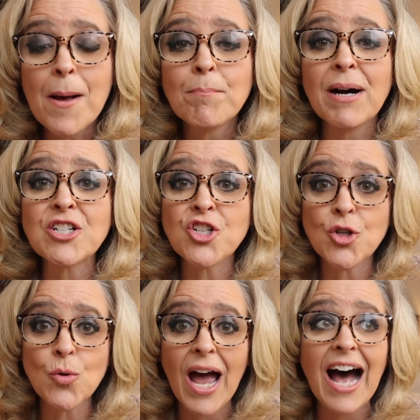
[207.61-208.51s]
but
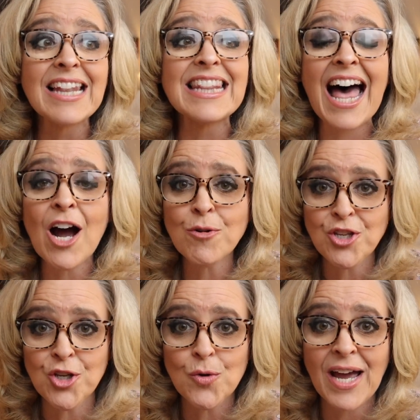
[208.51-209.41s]
to allow
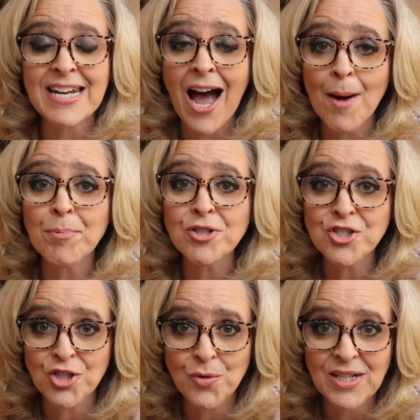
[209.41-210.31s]
you an
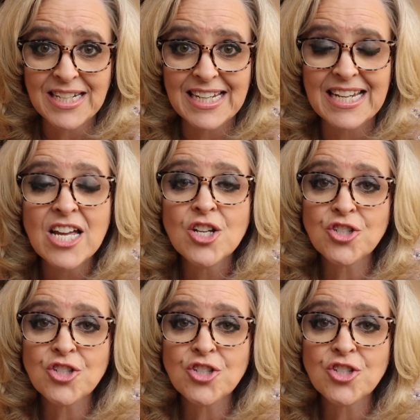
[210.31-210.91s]
opportunity